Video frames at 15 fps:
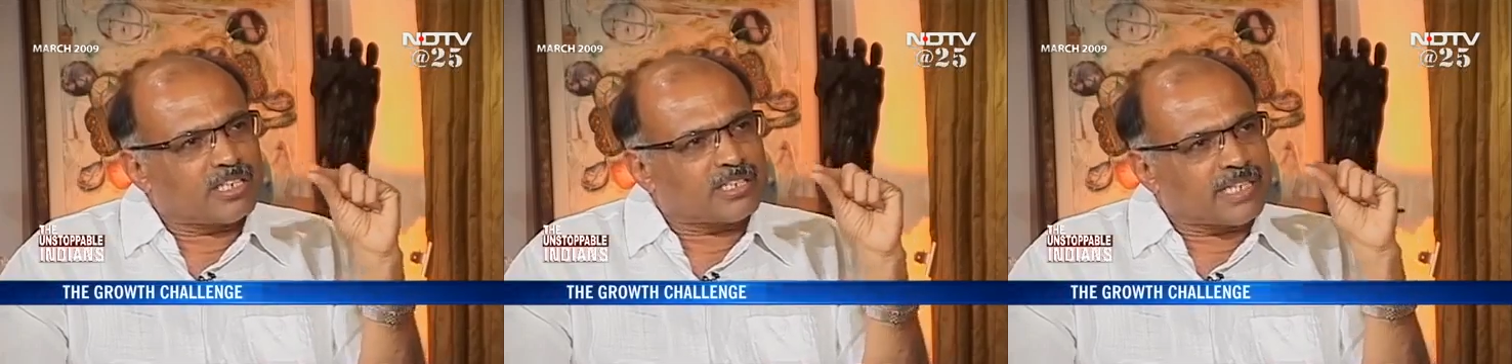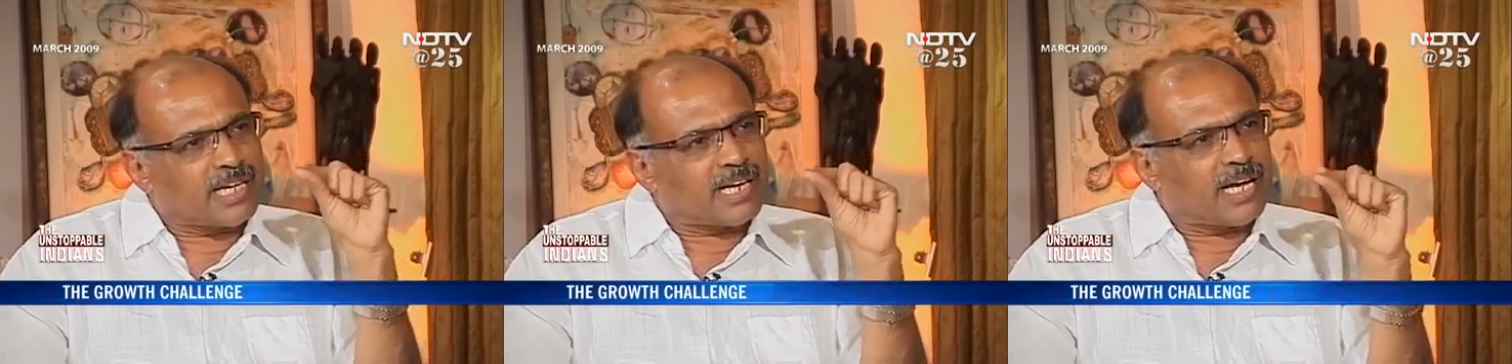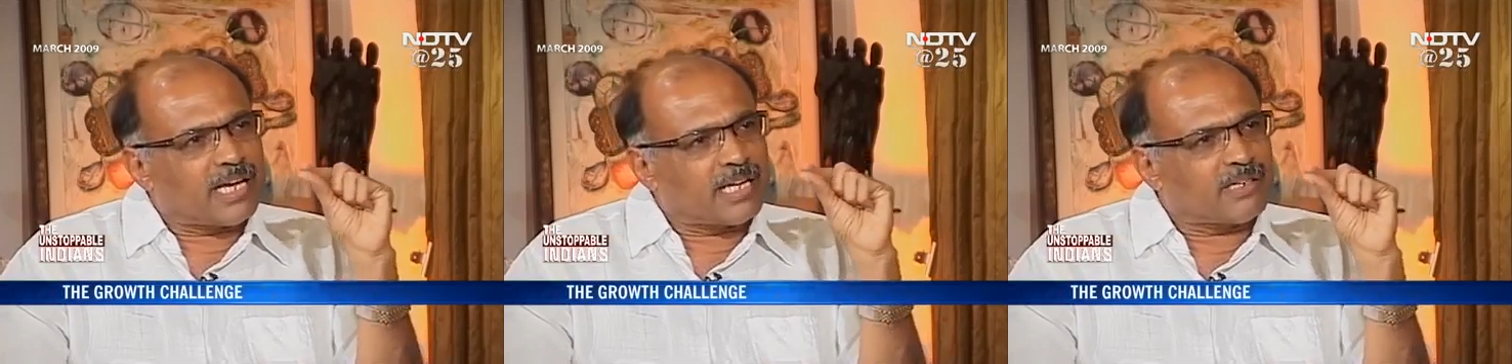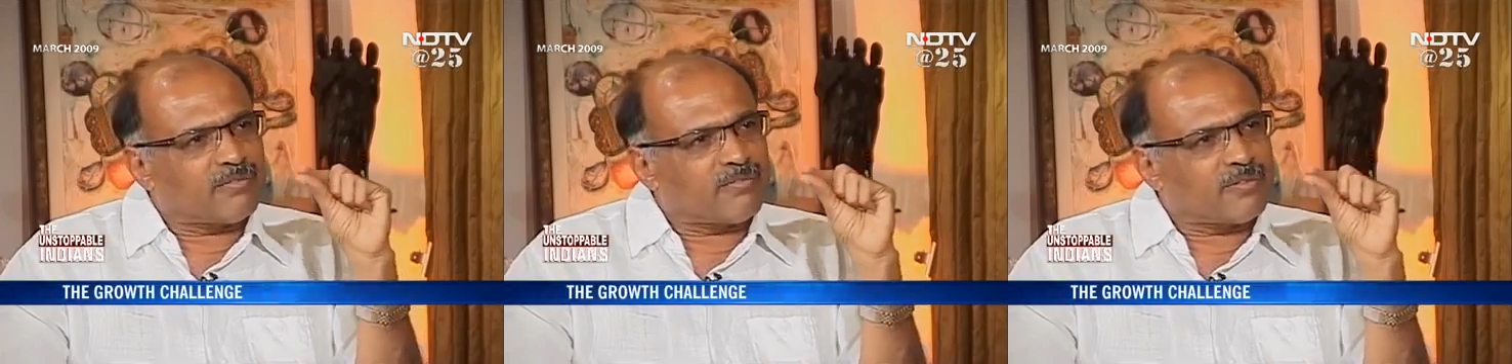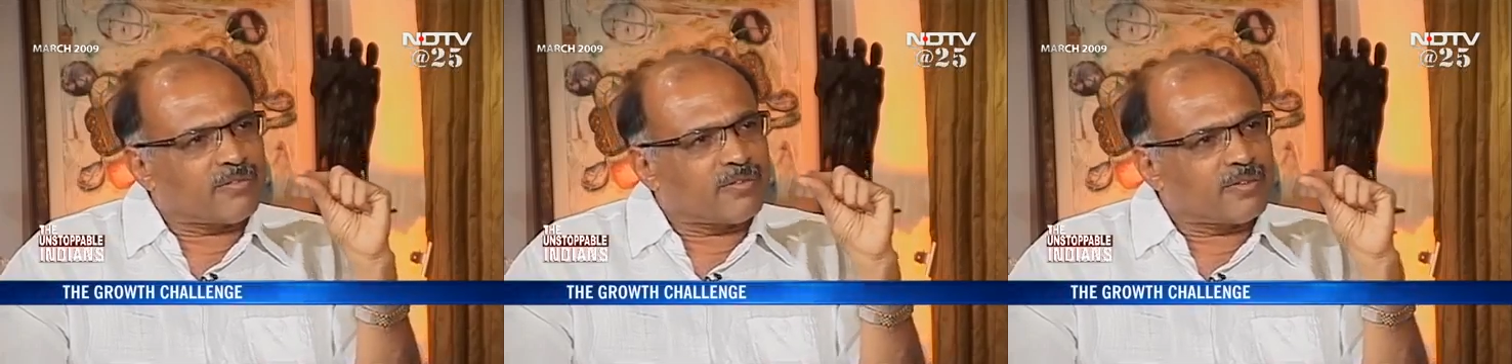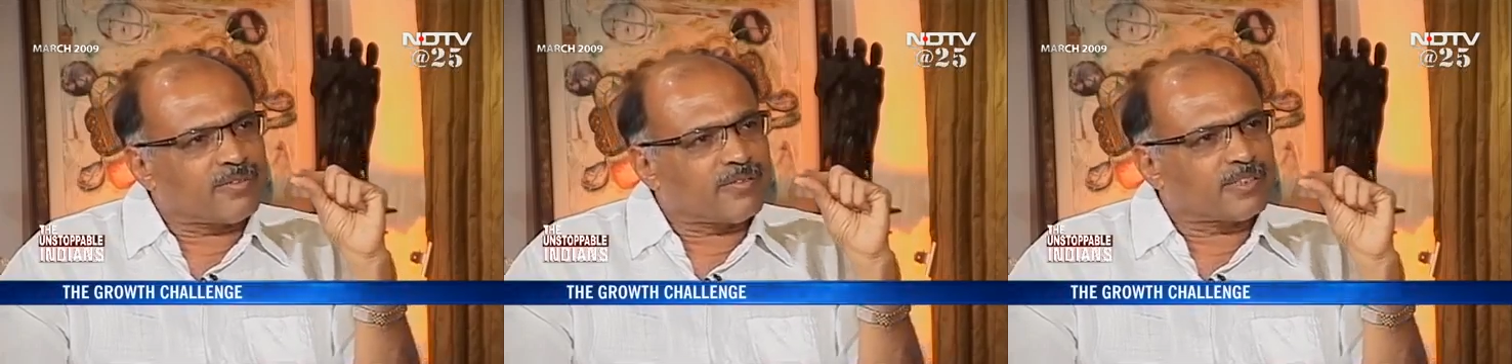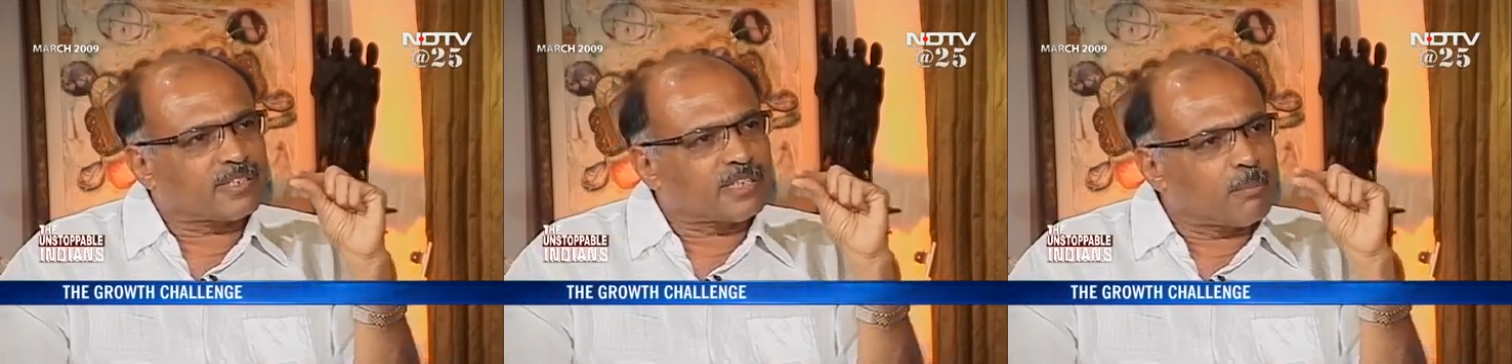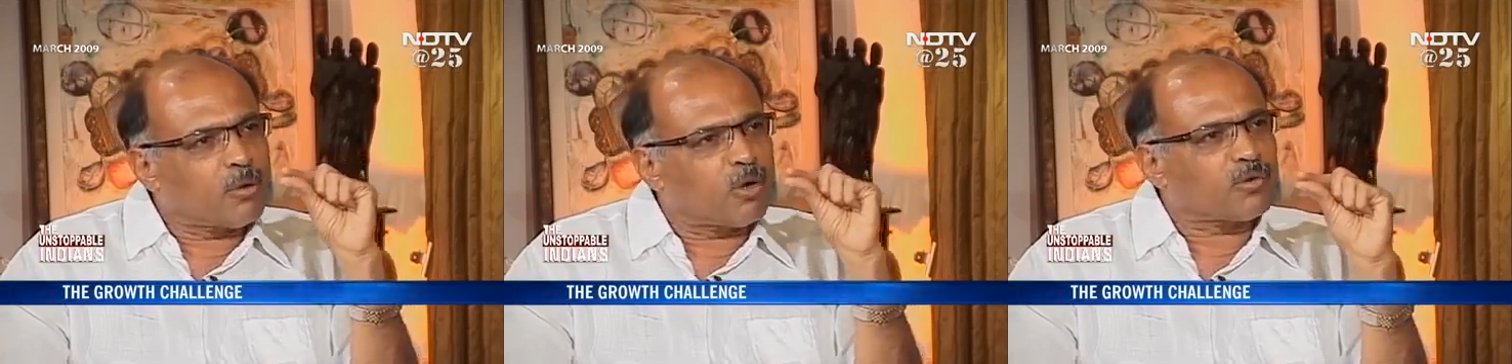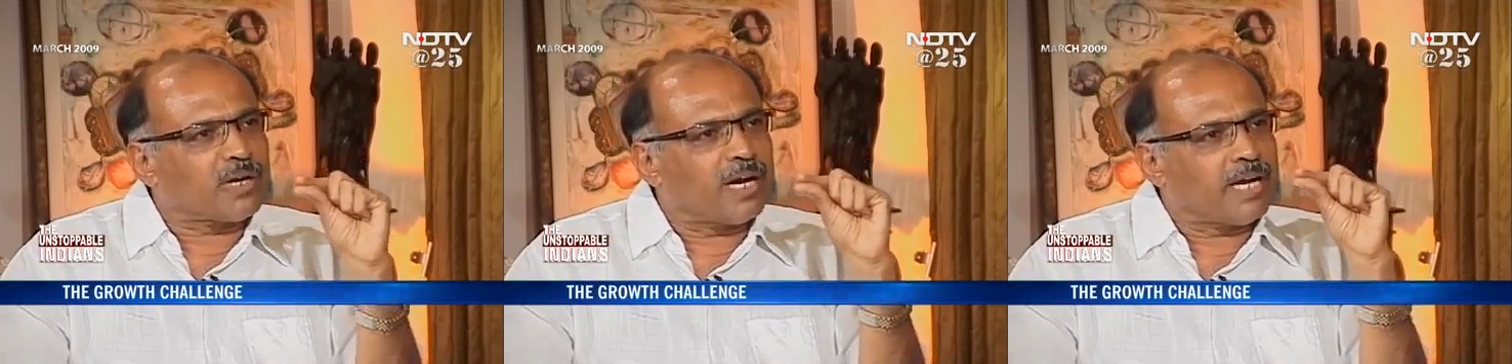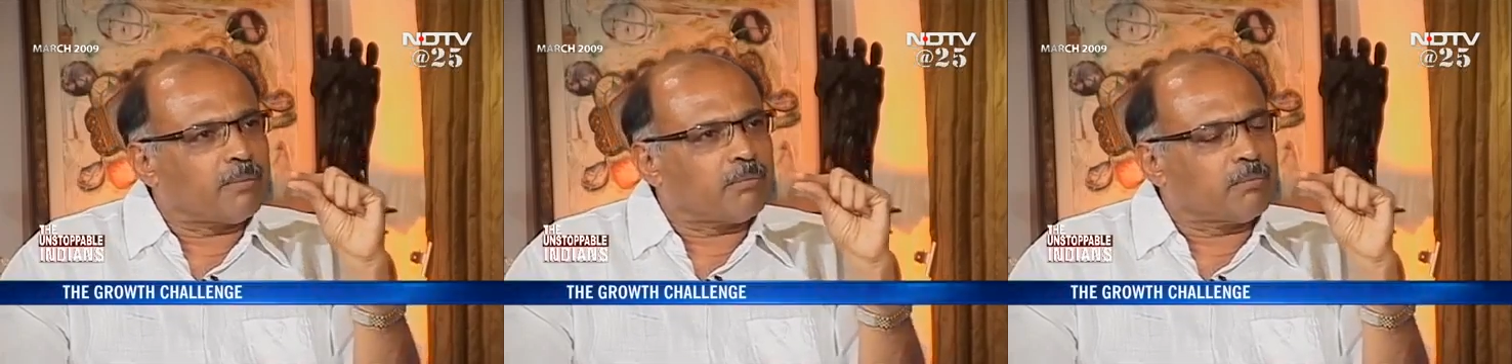this airline for some more
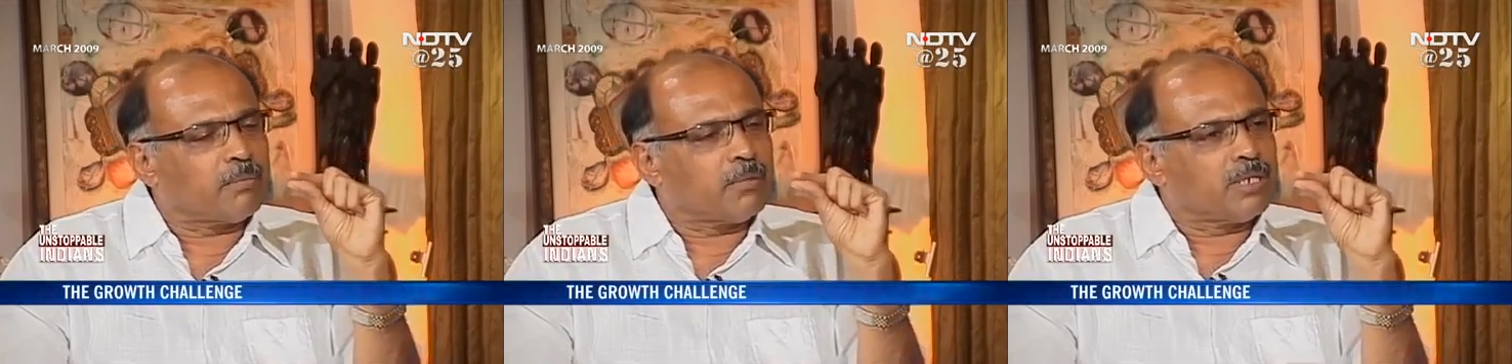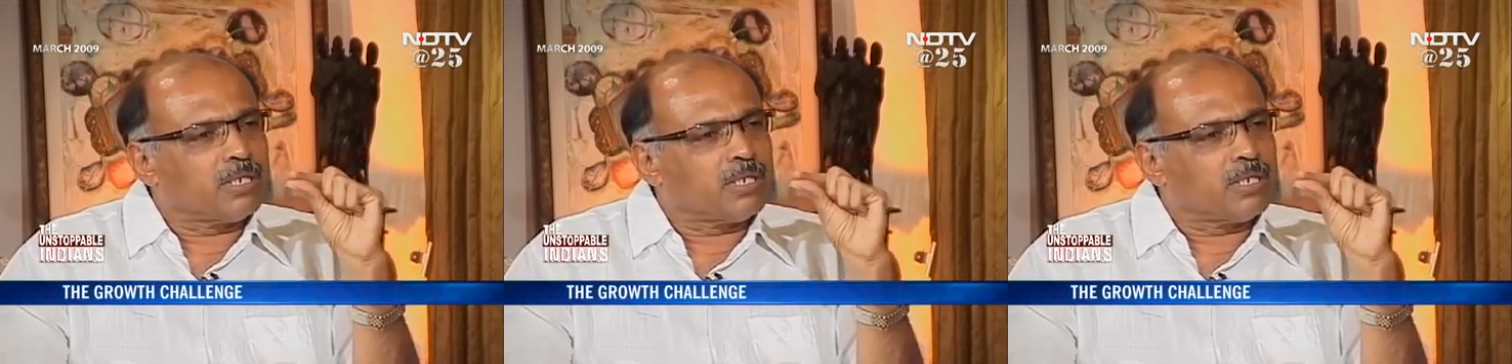time